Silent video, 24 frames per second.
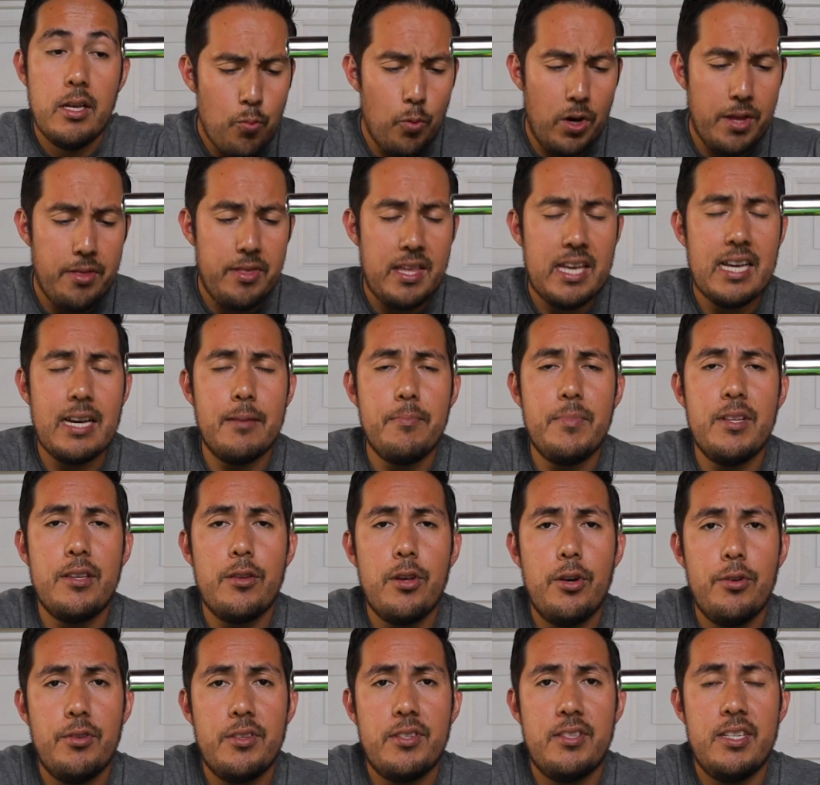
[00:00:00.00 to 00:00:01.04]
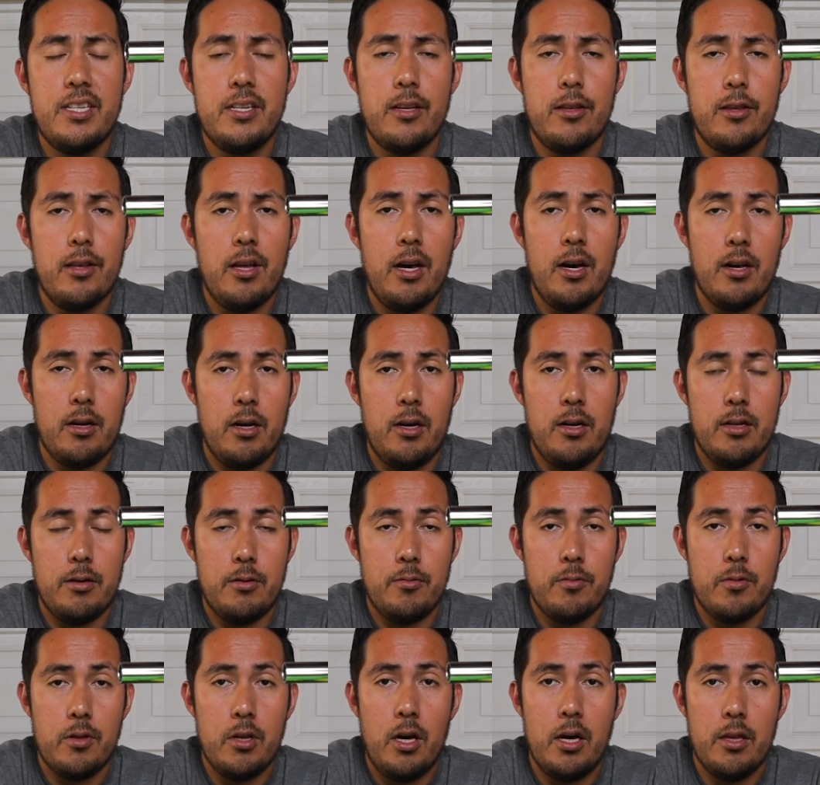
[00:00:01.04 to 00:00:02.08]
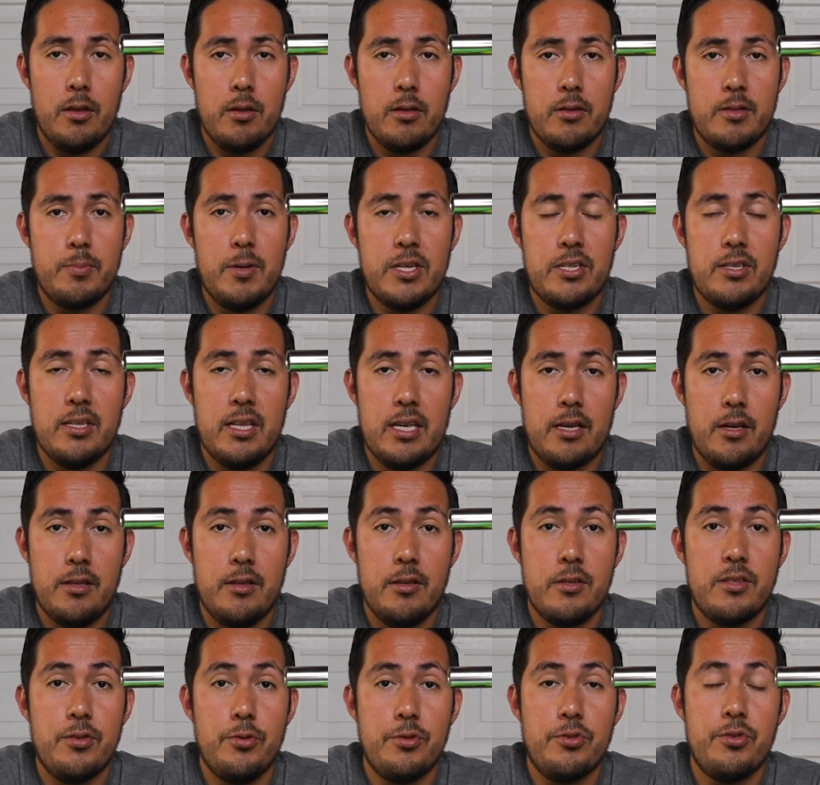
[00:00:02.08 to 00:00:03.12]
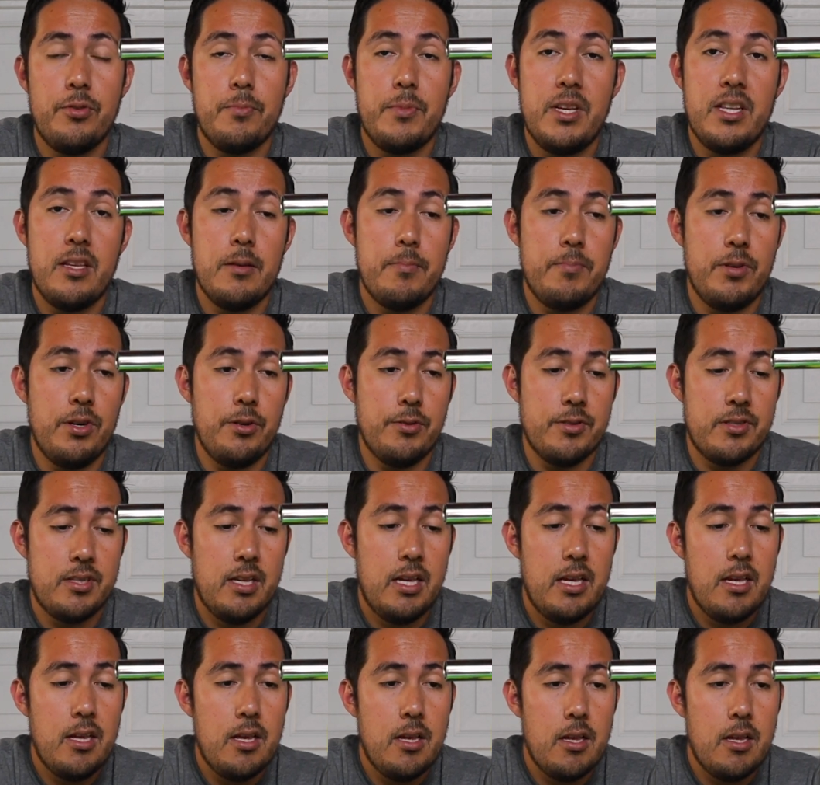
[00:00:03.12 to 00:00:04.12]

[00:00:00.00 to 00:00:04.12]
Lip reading: One thing I've been noticing a lot on especially like on the social media posts